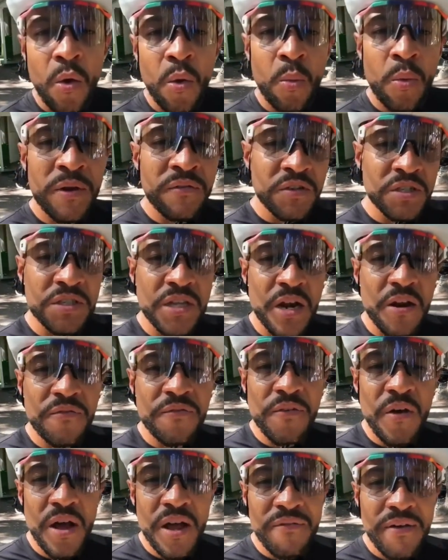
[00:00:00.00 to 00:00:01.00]
We've just done a
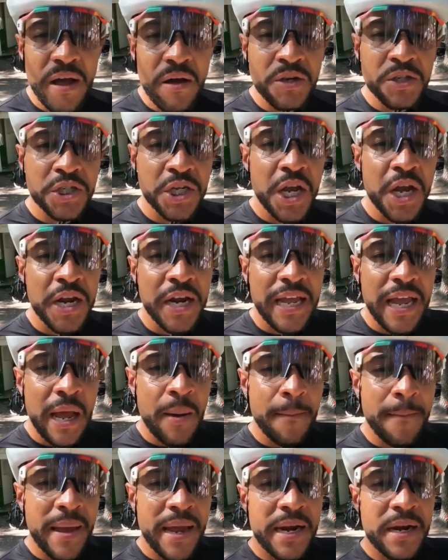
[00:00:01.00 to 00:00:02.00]
five hour journey
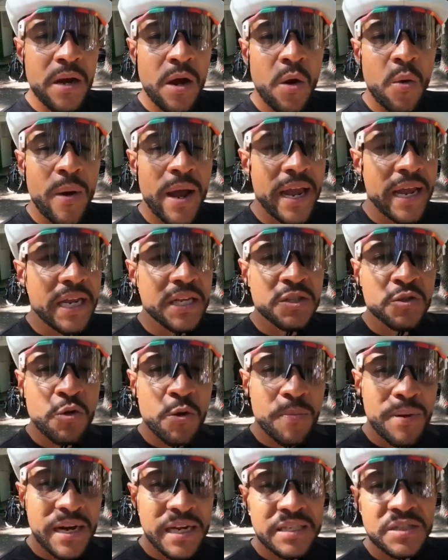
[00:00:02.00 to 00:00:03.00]
and made our way to a
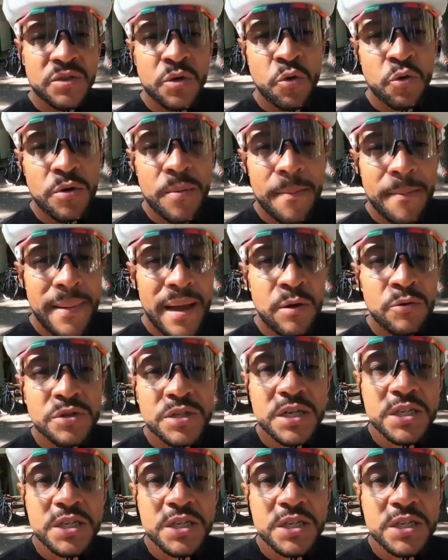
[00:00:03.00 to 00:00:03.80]
place called Mount